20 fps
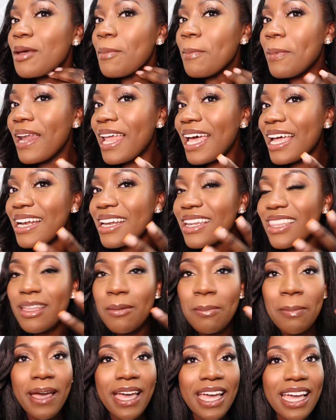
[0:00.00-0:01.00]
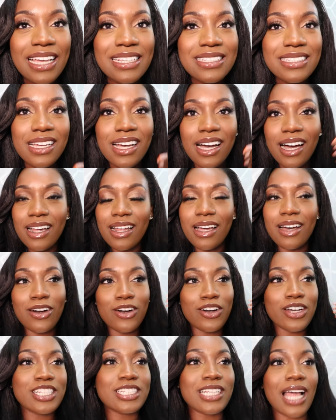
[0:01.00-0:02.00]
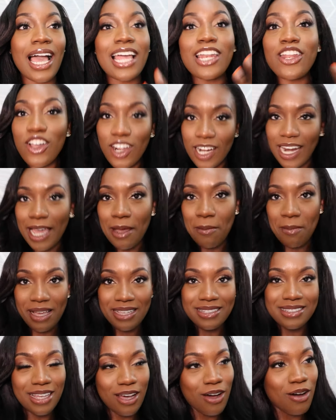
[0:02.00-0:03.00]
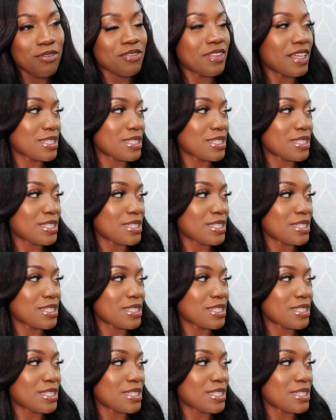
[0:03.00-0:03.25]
The blend, the base, the cut. Oh, it's, I look like myself.